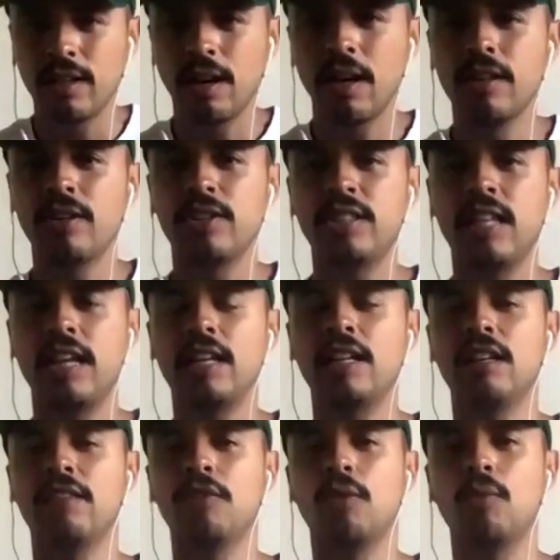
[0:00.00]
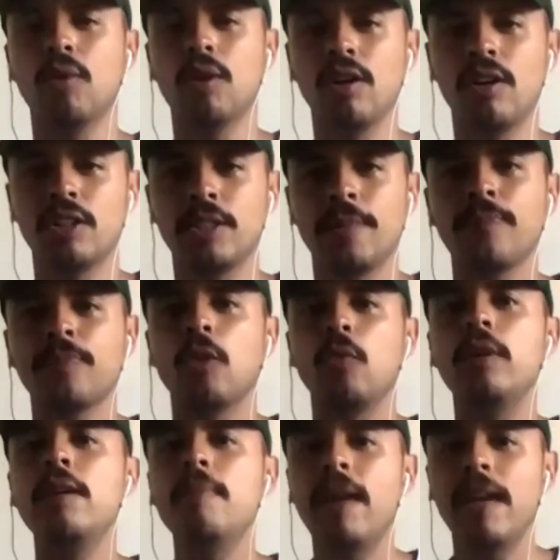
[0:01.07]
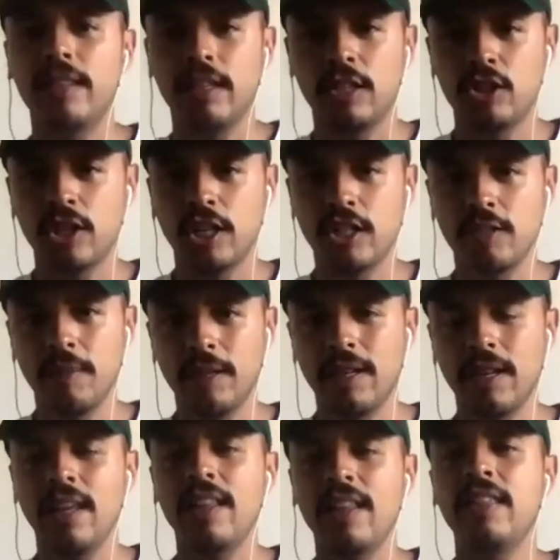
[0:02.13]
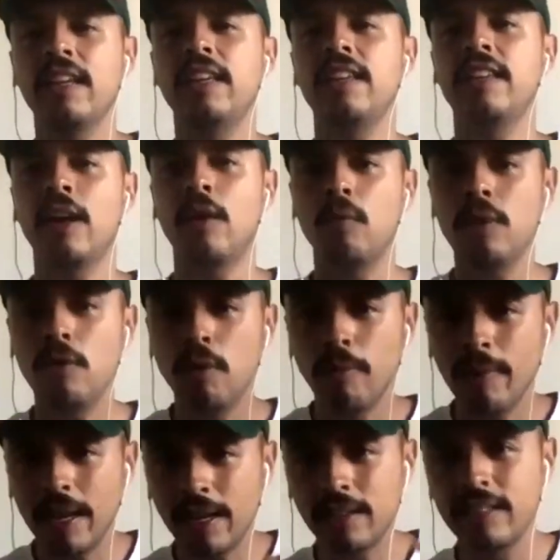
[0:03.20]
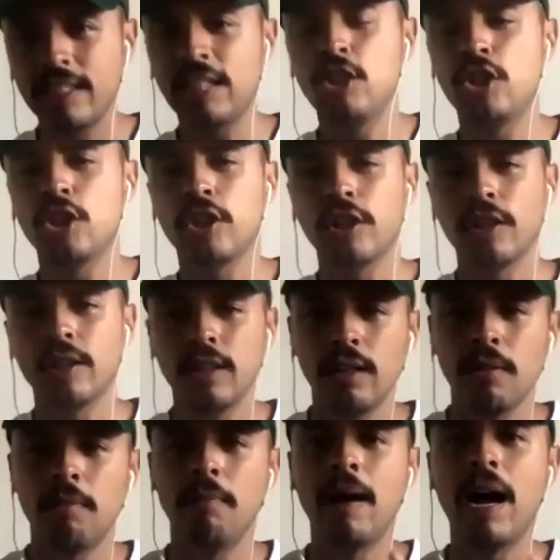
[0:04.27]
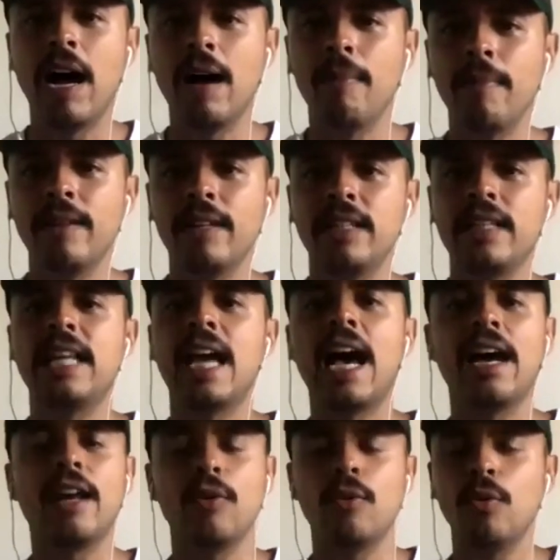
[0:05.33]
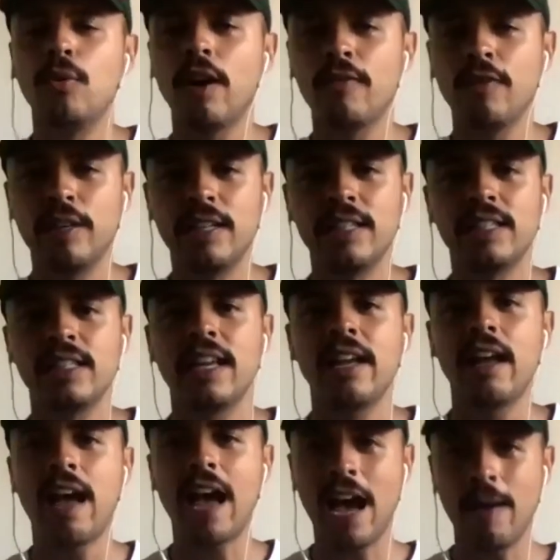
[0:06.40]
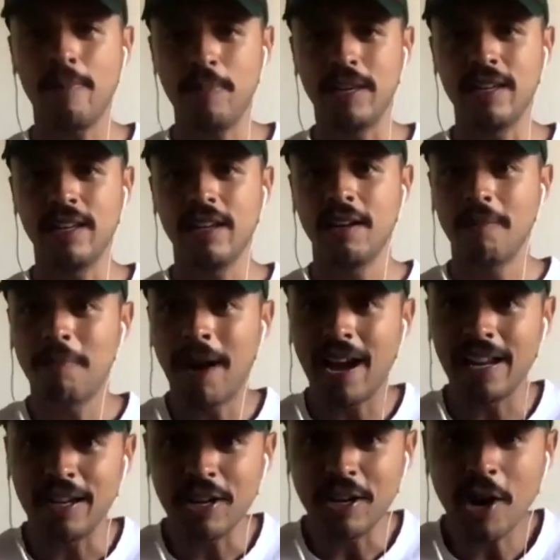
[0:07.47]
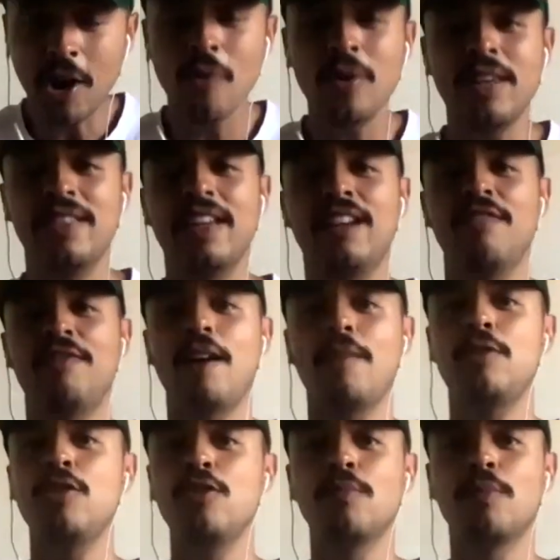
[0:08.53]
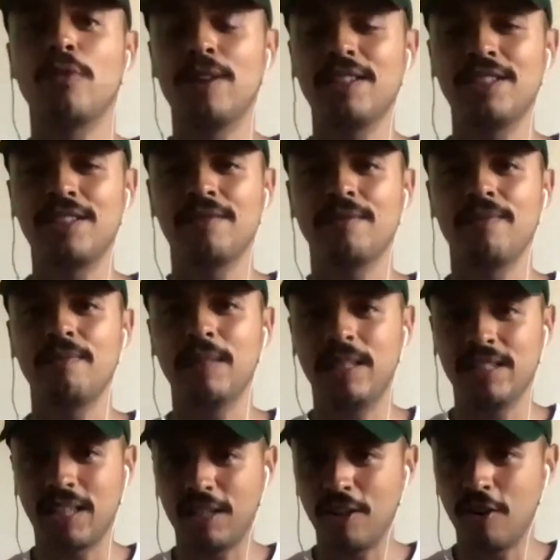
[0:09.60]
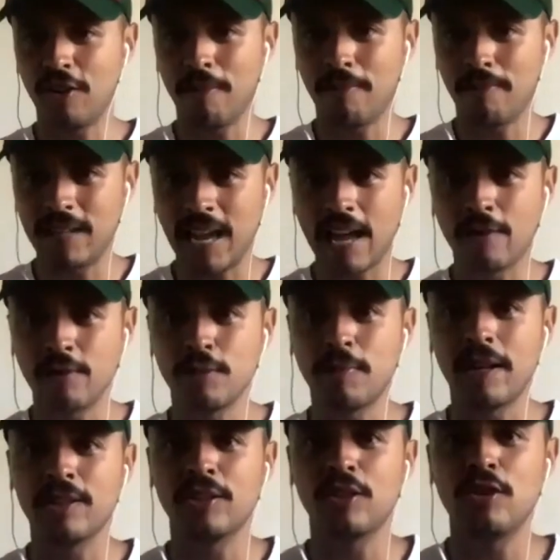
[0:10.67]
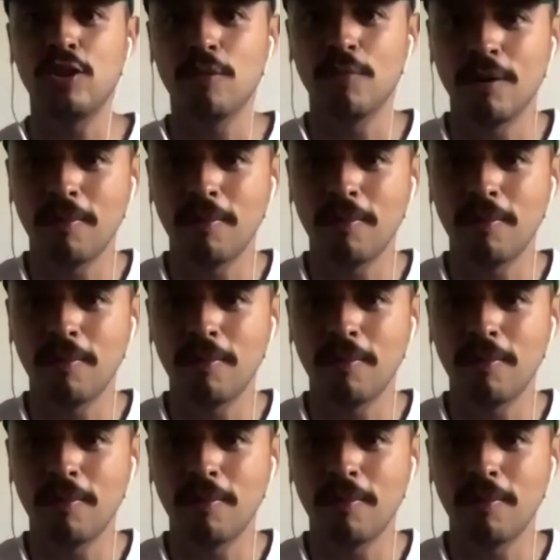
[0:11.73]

understanding of the world, we make the adjustment, thinking that we will make teacher, mom, dad, whoever it is, happy by knowing that if I'm humorous, because I know that dad responds to humor,